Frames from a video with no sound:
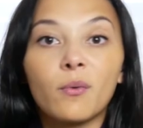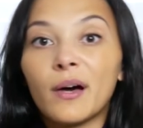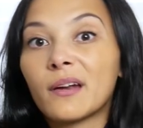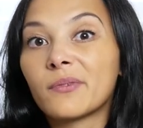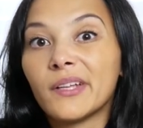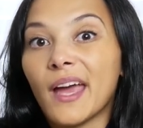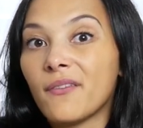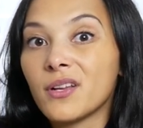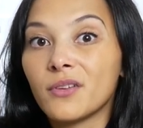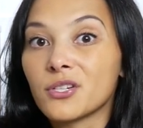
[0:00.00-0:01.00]
well, I don't really
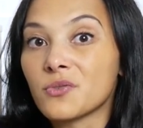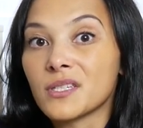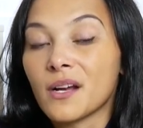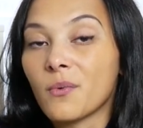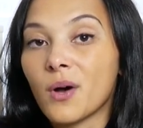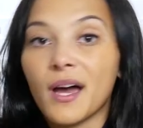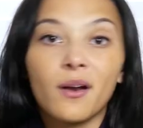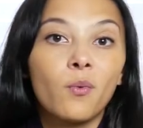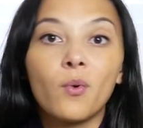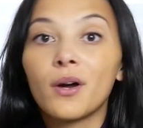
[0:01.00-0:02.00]
have any luxuries that I want. I
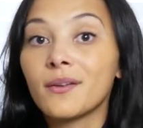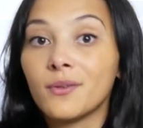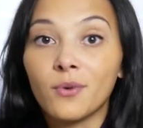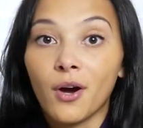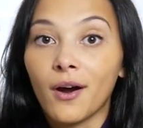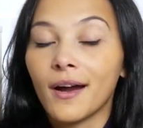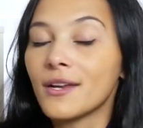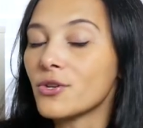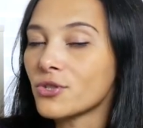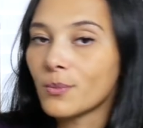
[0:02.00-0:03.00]
don't want a new car,
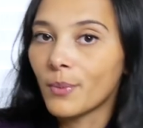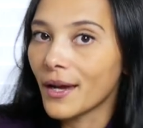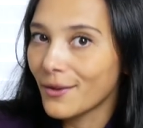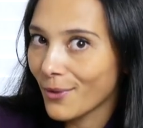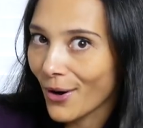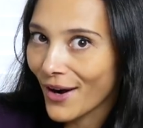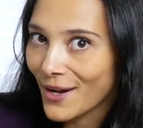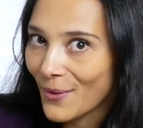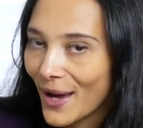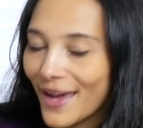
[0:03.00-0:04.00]
and you shouldn't buy a new car
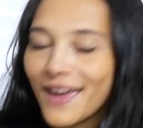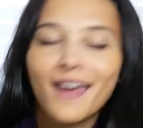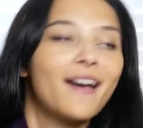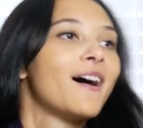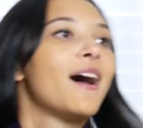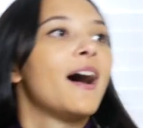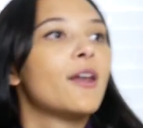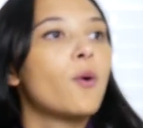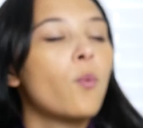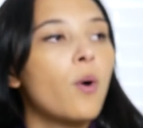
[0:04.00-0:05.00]
anyway. I
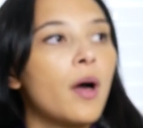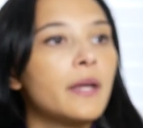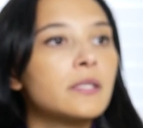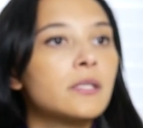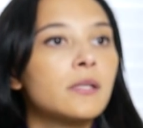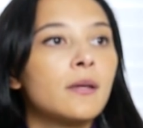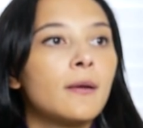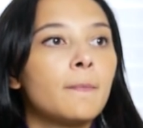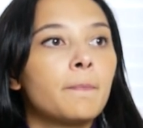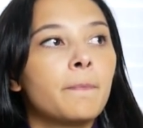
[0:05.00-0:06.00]
don't want
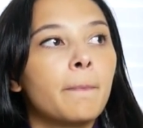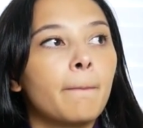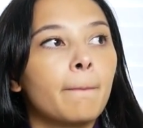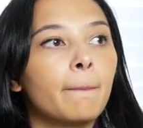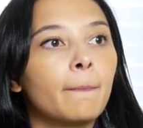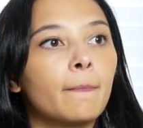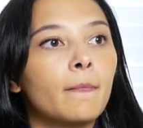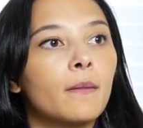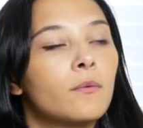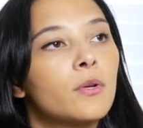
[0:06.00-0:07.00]

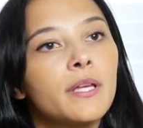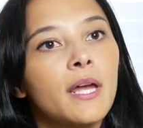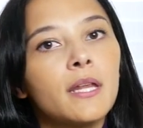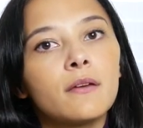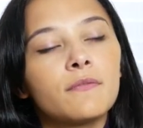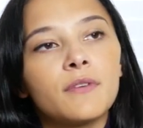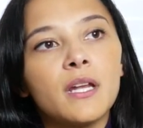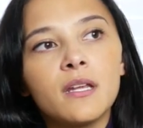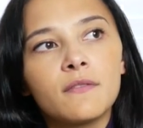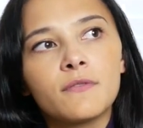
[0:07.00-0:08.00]
really any
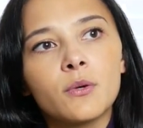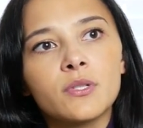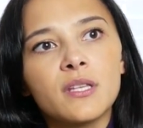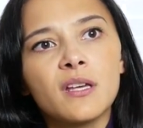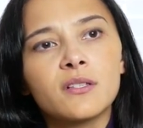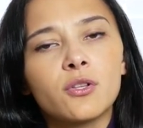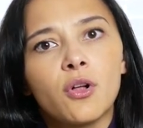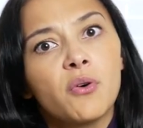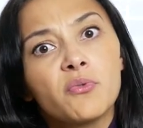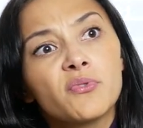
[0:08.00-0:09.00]
of those things,
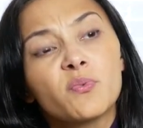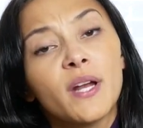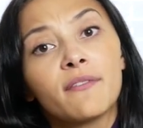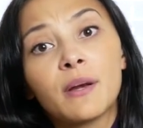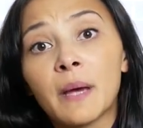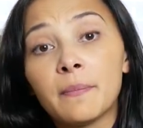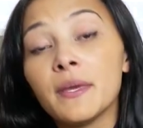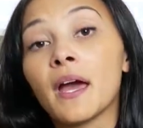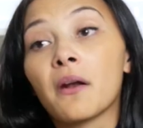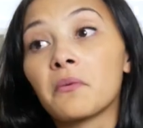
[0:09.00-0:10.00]
clothes, whatever it might
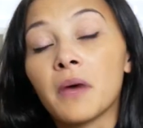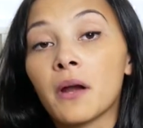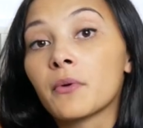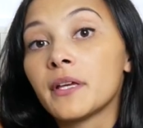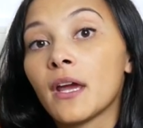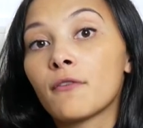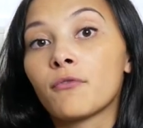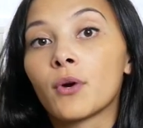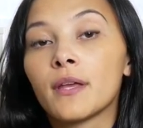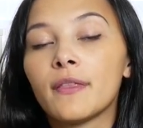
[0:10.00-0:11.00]
be. I don't really care
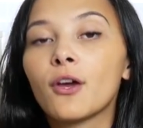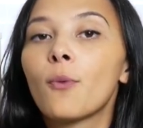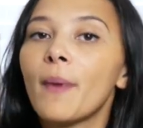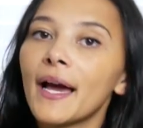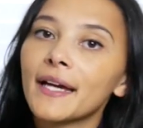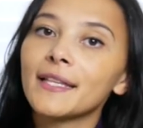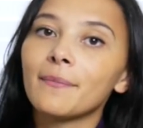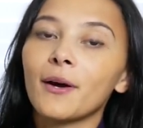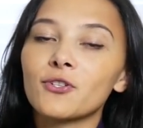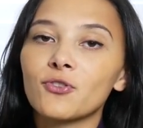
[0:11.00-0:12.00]
for it. Then go back in the
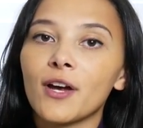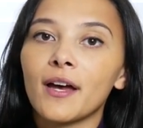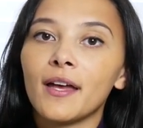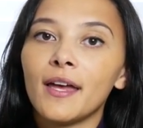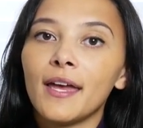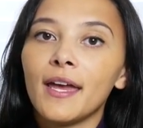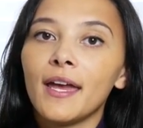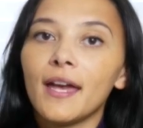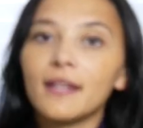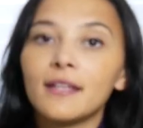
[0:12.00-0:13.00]
mantra
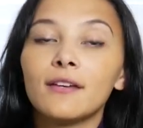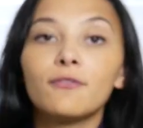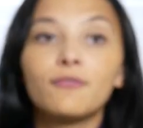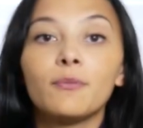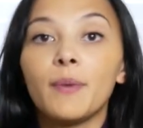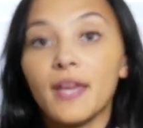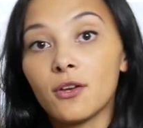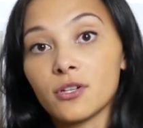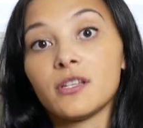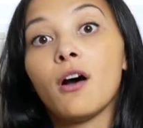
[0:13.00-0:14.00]
and pay
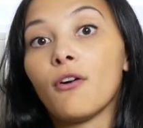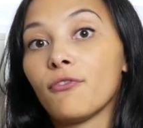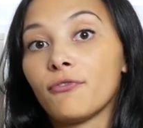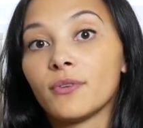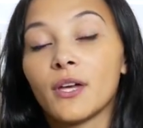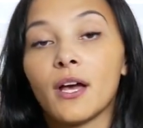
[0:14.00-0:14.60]
yourself,